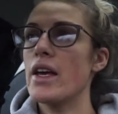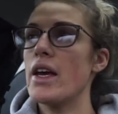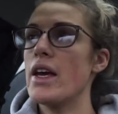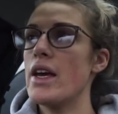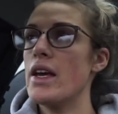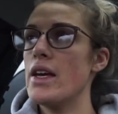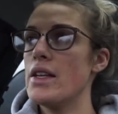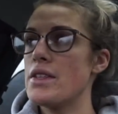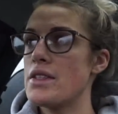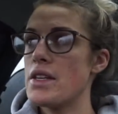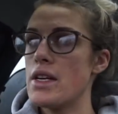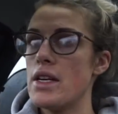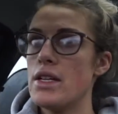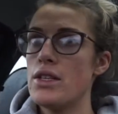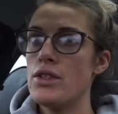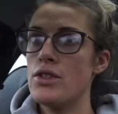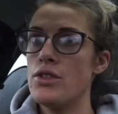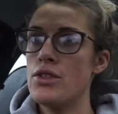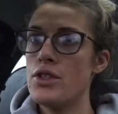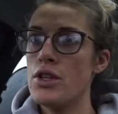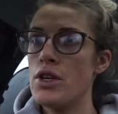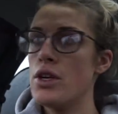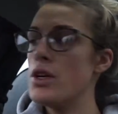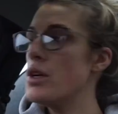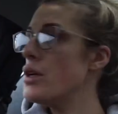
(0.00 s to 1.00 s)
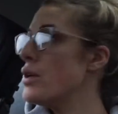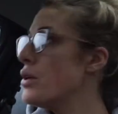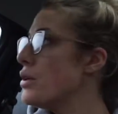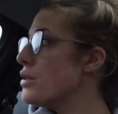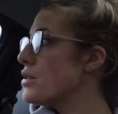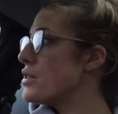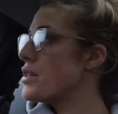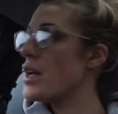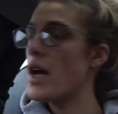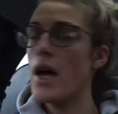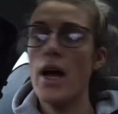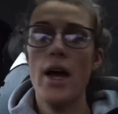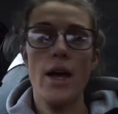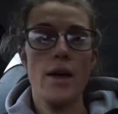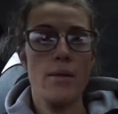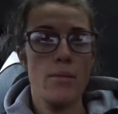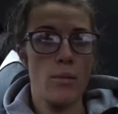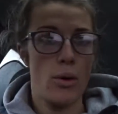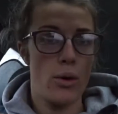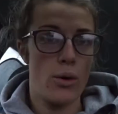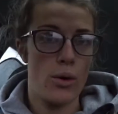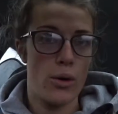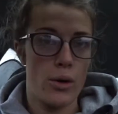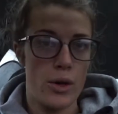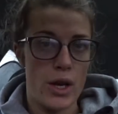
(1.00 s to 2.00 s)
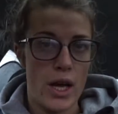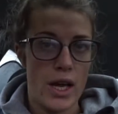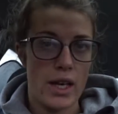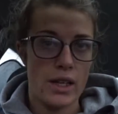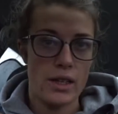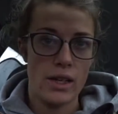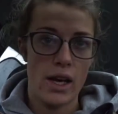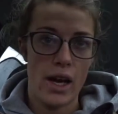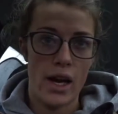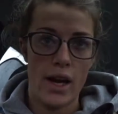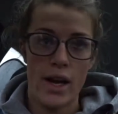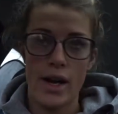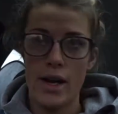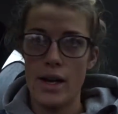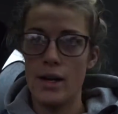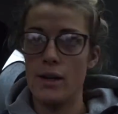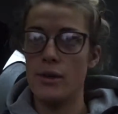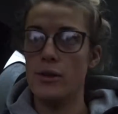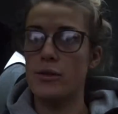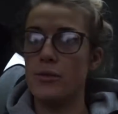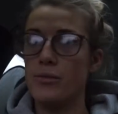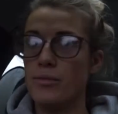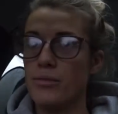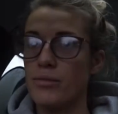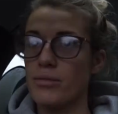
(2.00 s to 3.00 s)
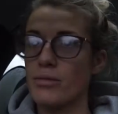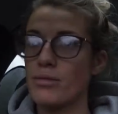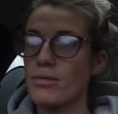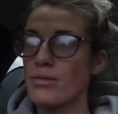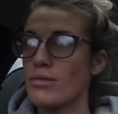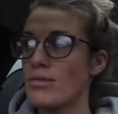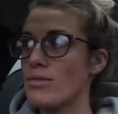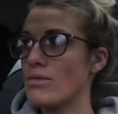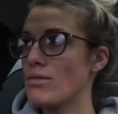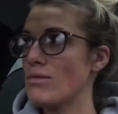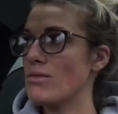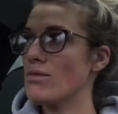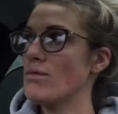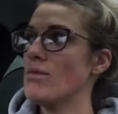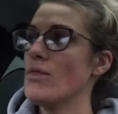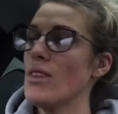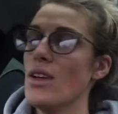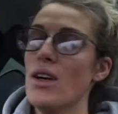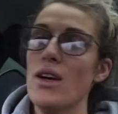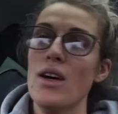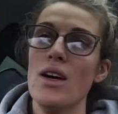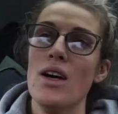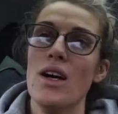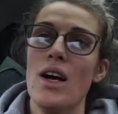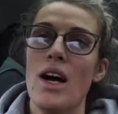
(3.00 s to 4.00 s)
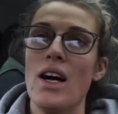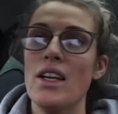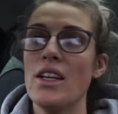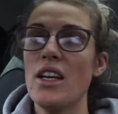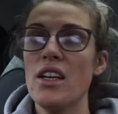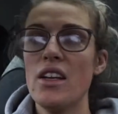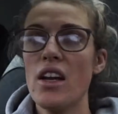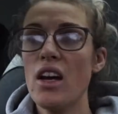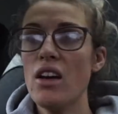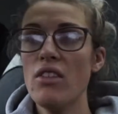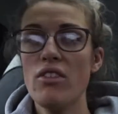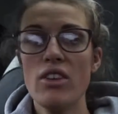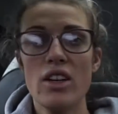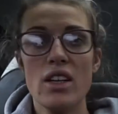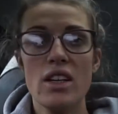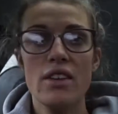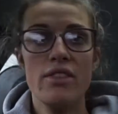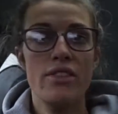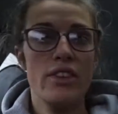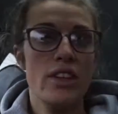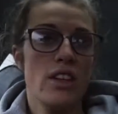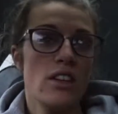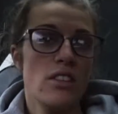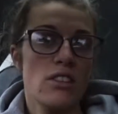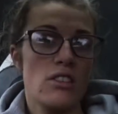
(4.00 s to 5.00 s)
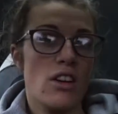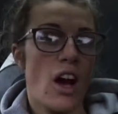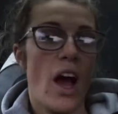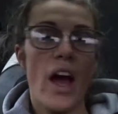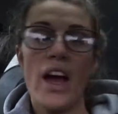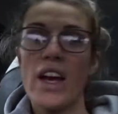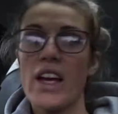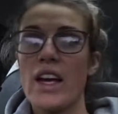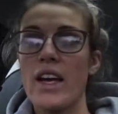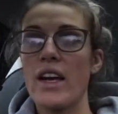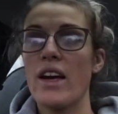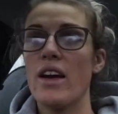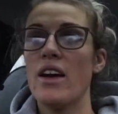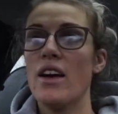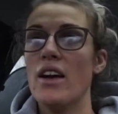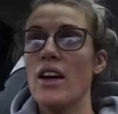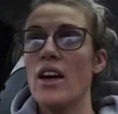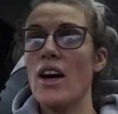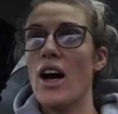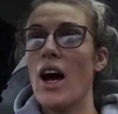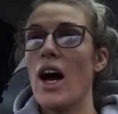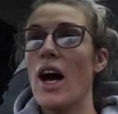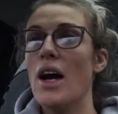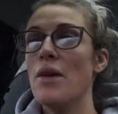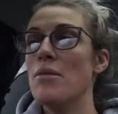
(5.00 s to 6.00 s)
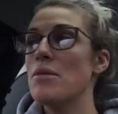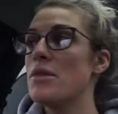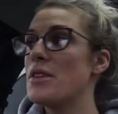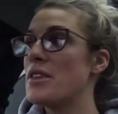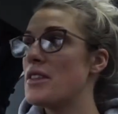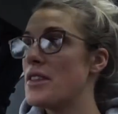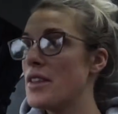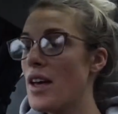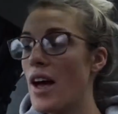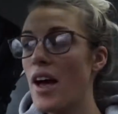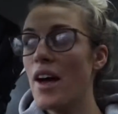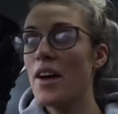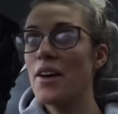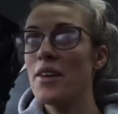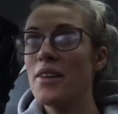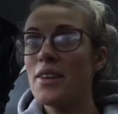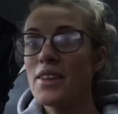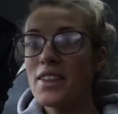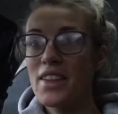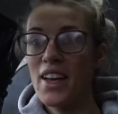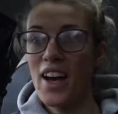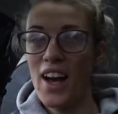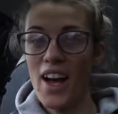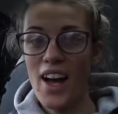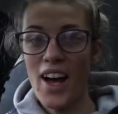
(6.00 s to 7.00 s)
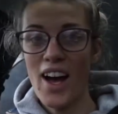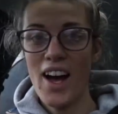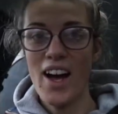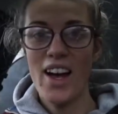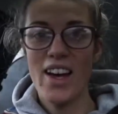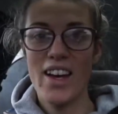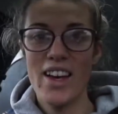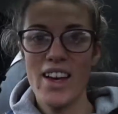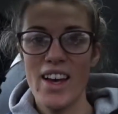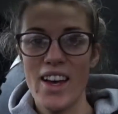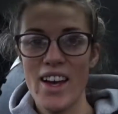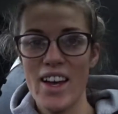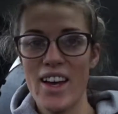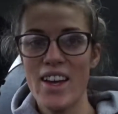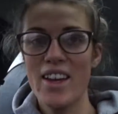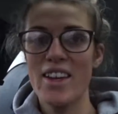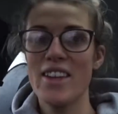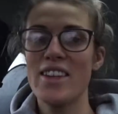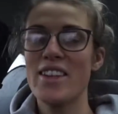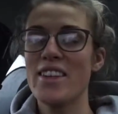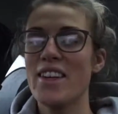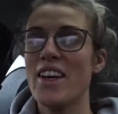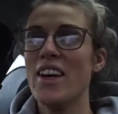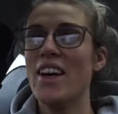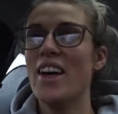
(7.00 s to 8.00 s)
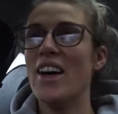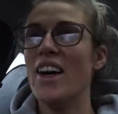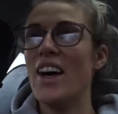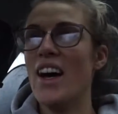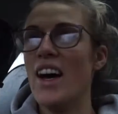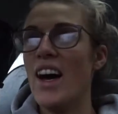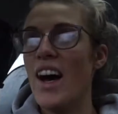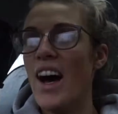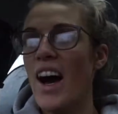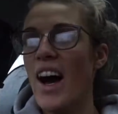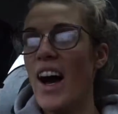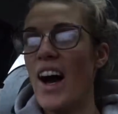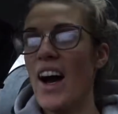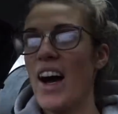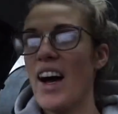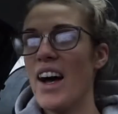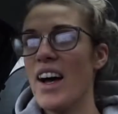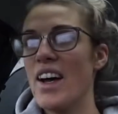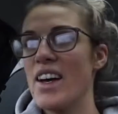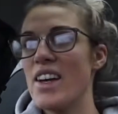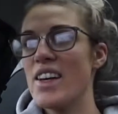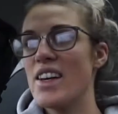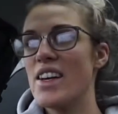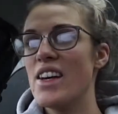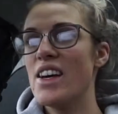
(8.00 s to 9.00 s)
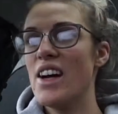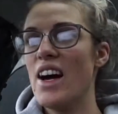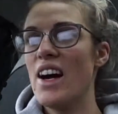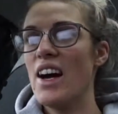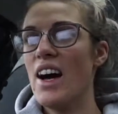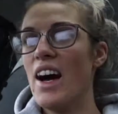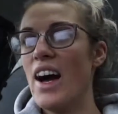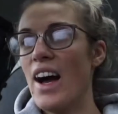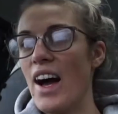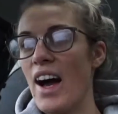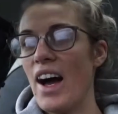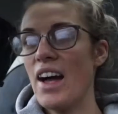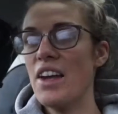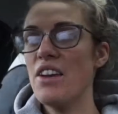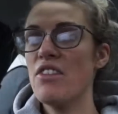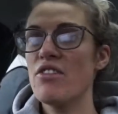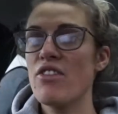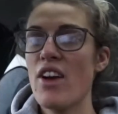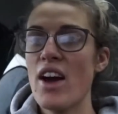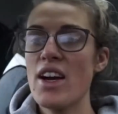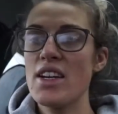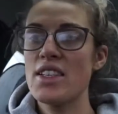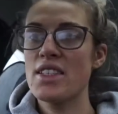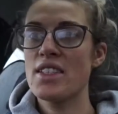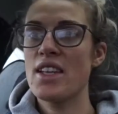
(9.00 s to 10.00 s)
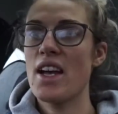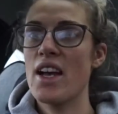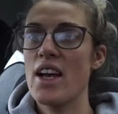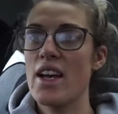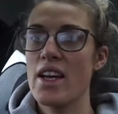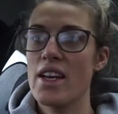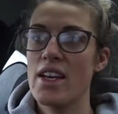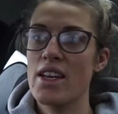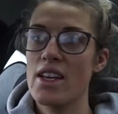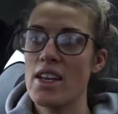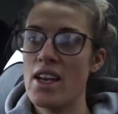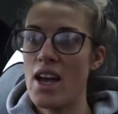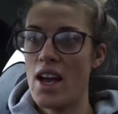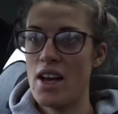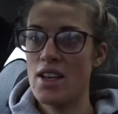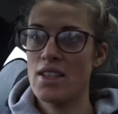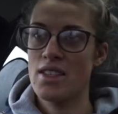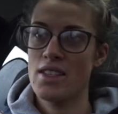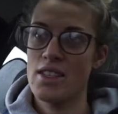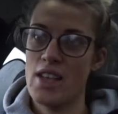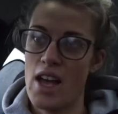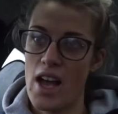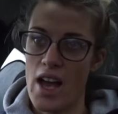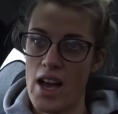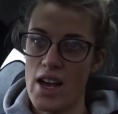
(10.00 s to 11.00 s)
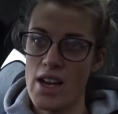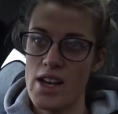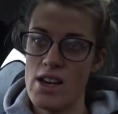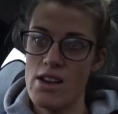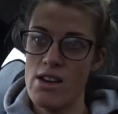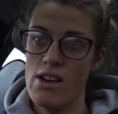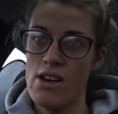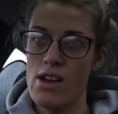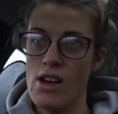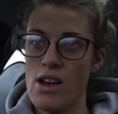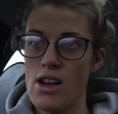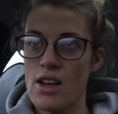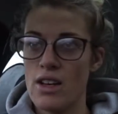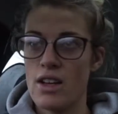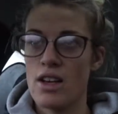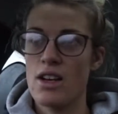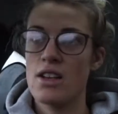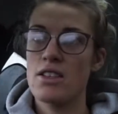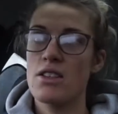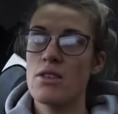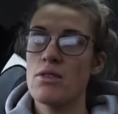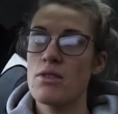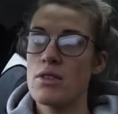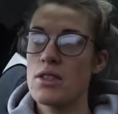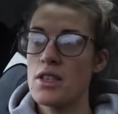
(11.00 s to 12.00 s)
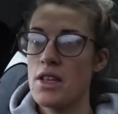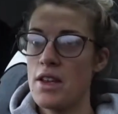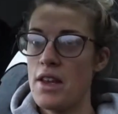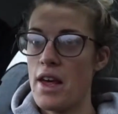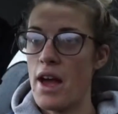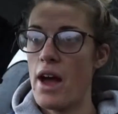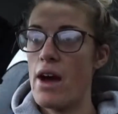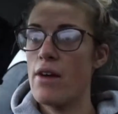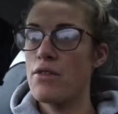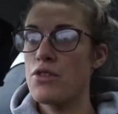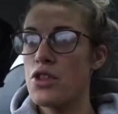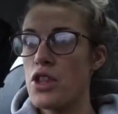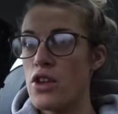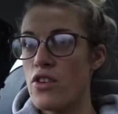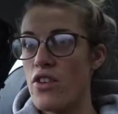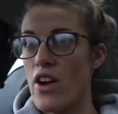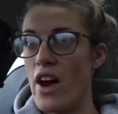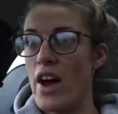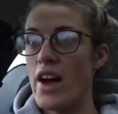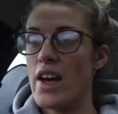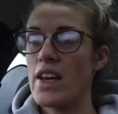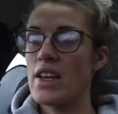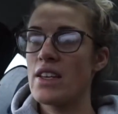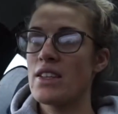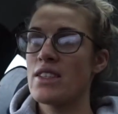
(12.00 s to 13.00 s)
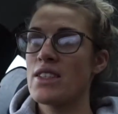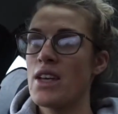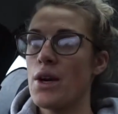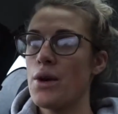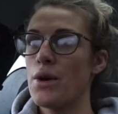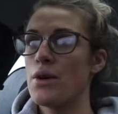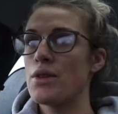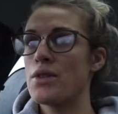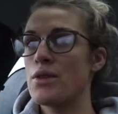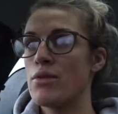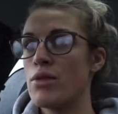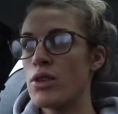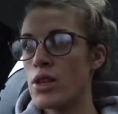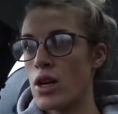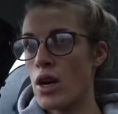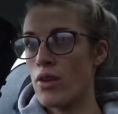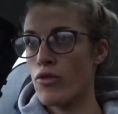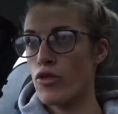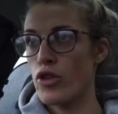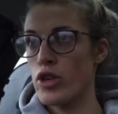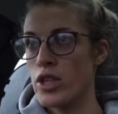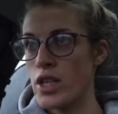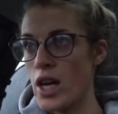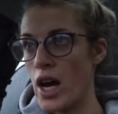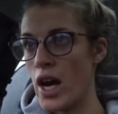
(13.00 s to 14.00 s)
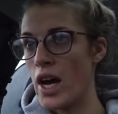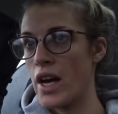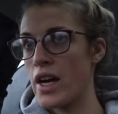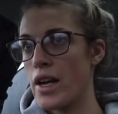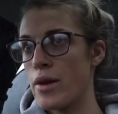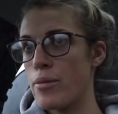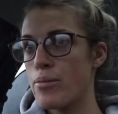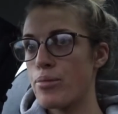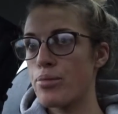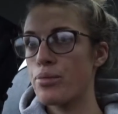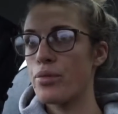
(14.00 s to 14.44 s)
It is Tuesday morning now and I don't really feel great. I'm so tired. I had a rest day yesterday because it was the day after the race, so it was a recovery day.